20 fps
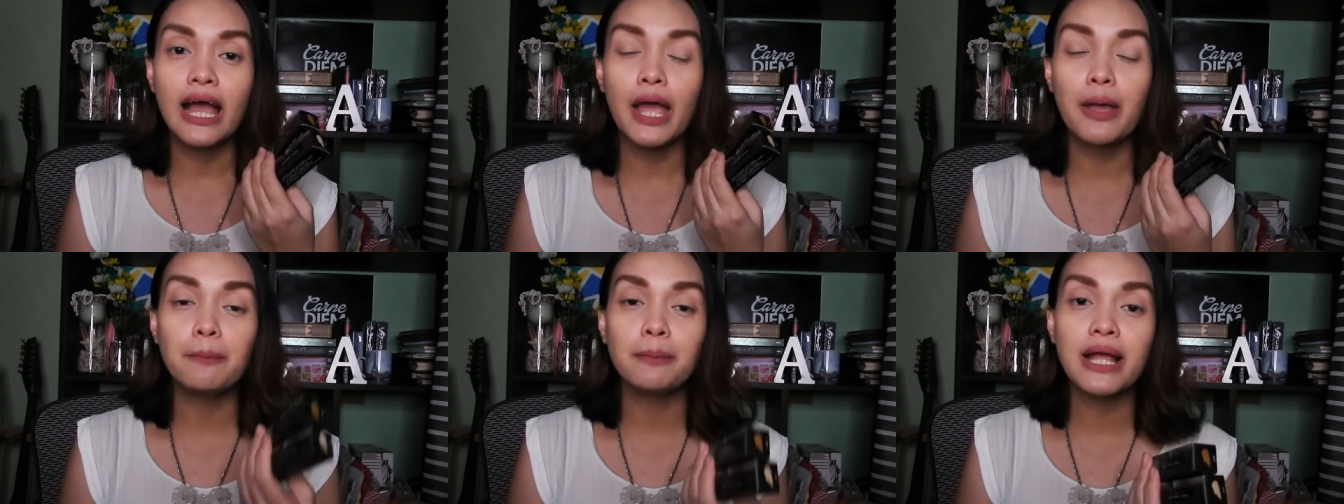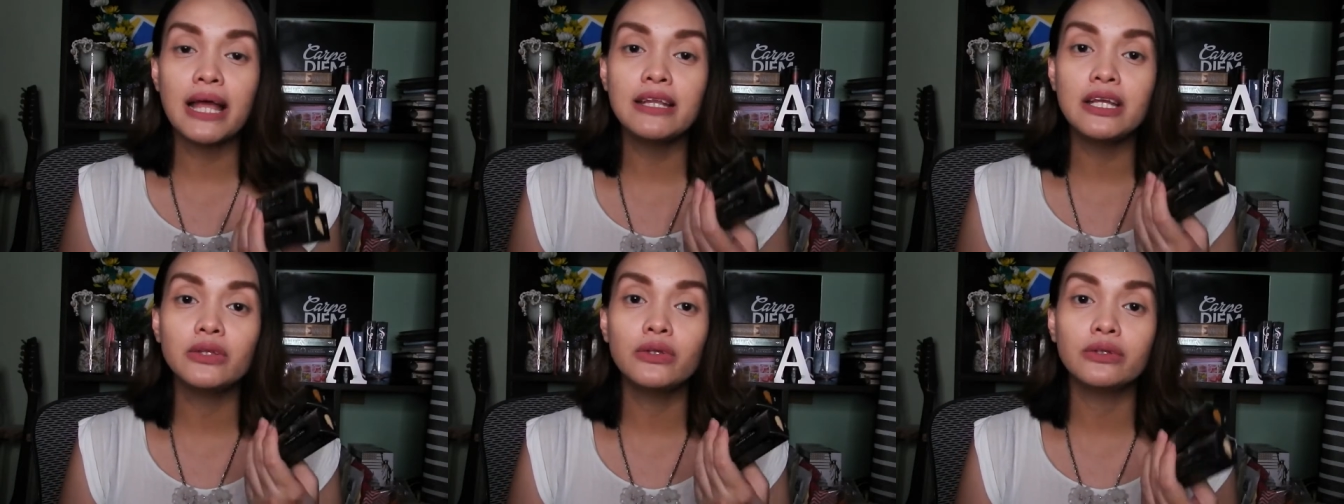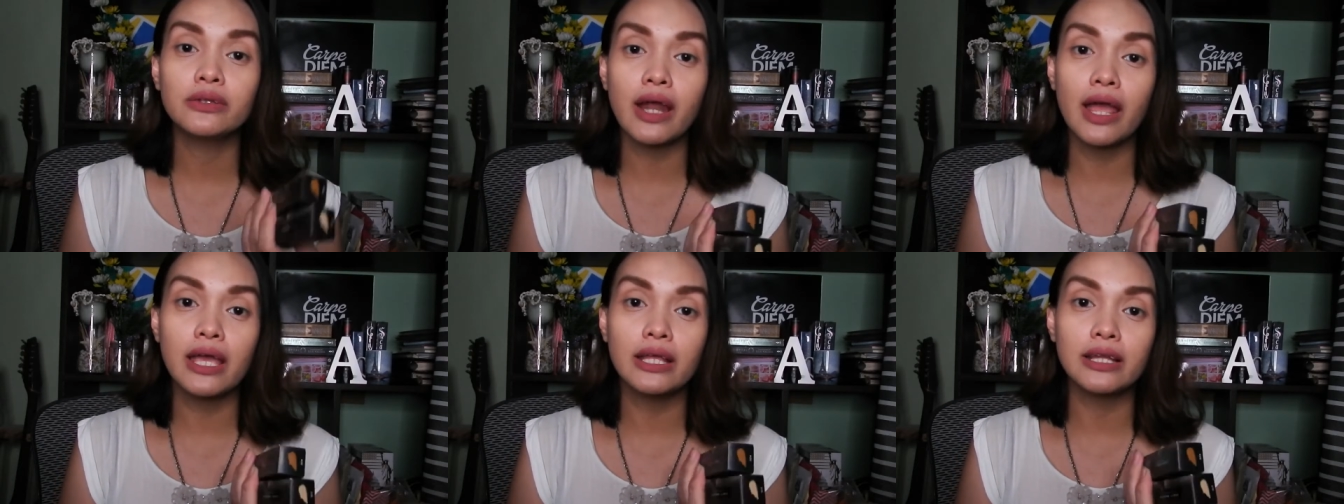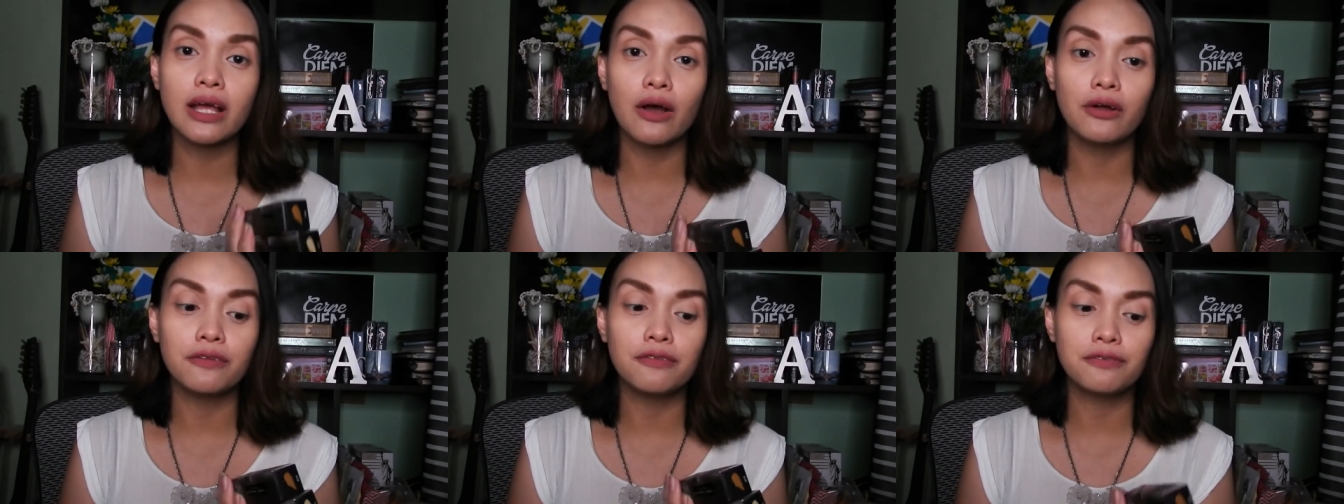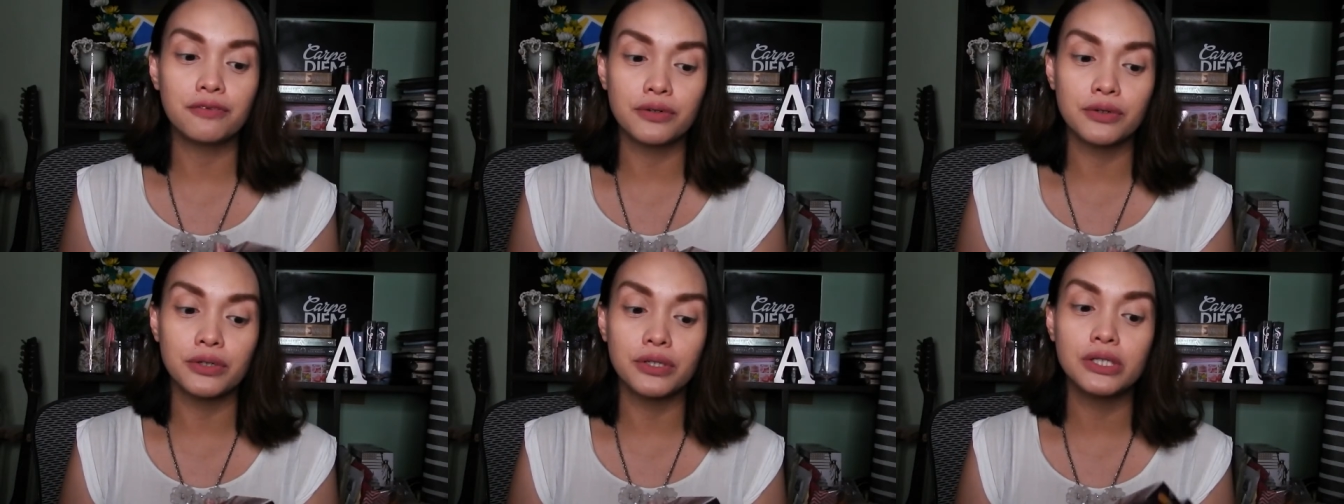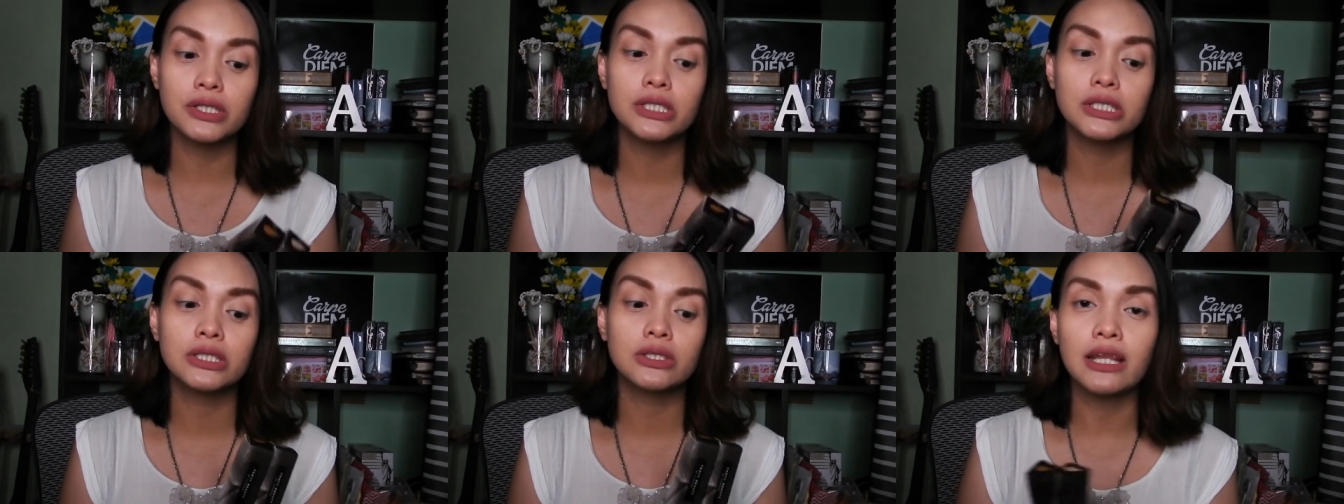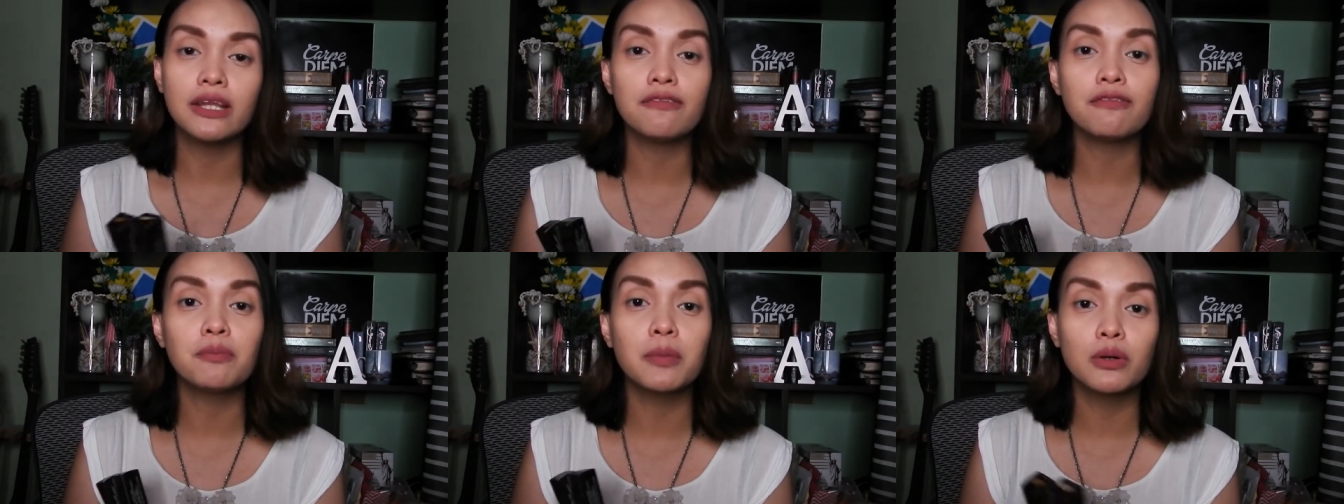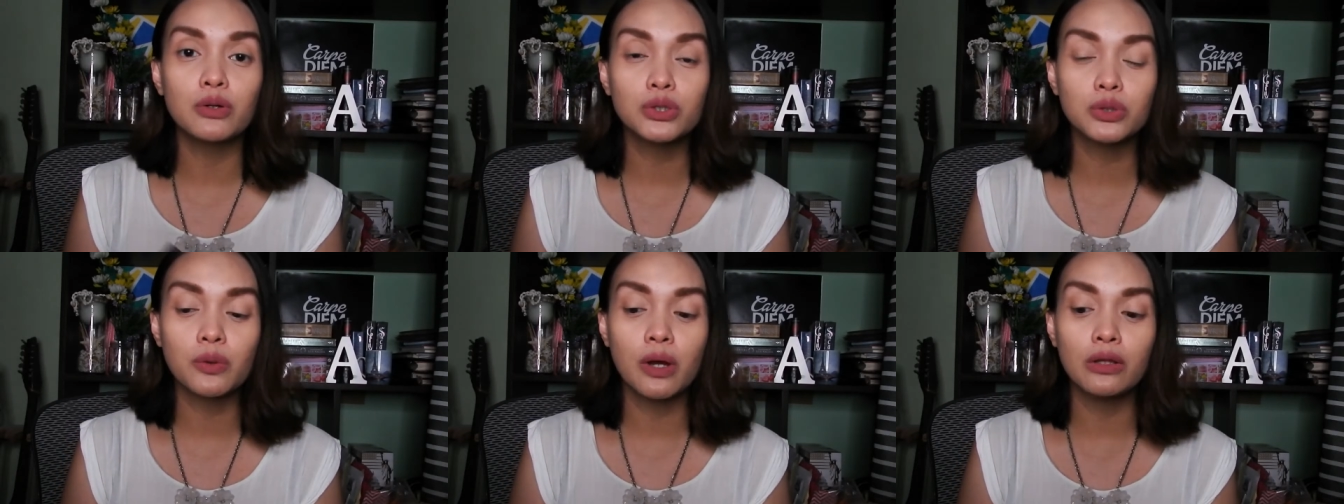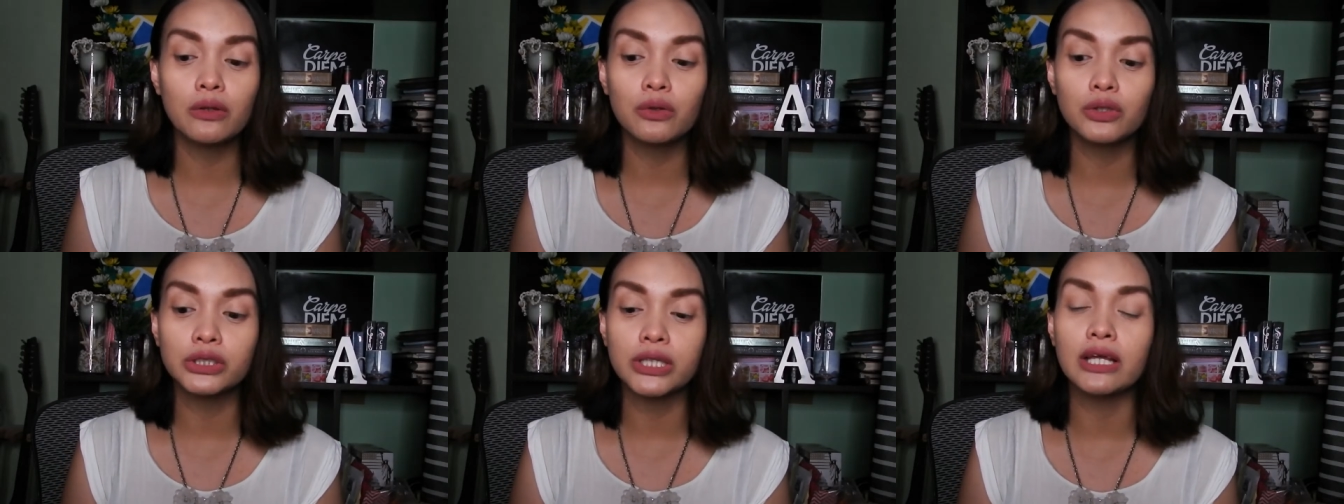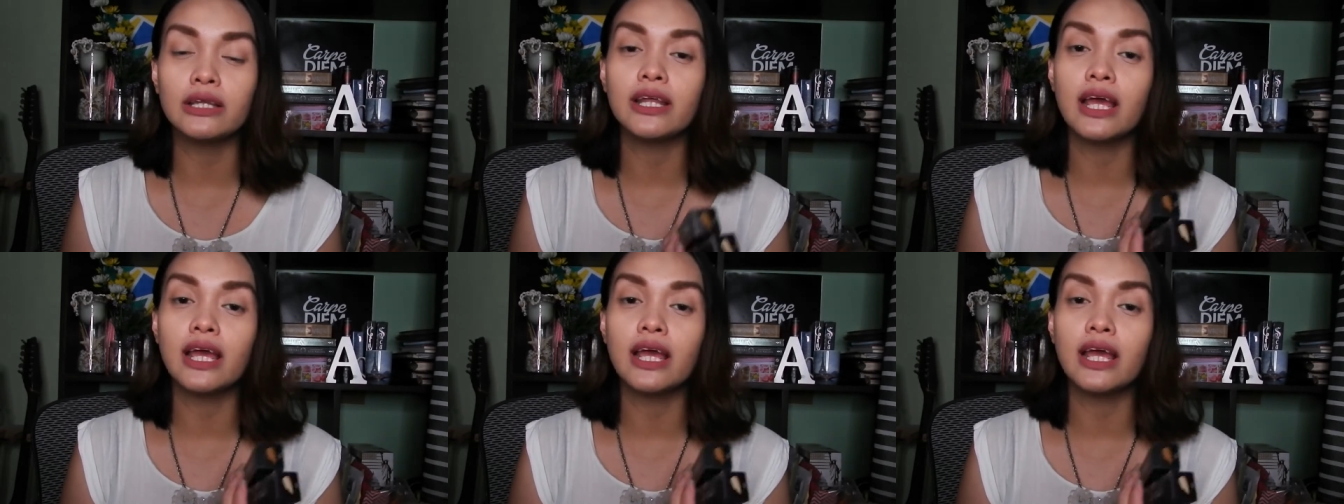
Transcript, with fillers: I'm planning to try it out first. And if magustuhan ko siya,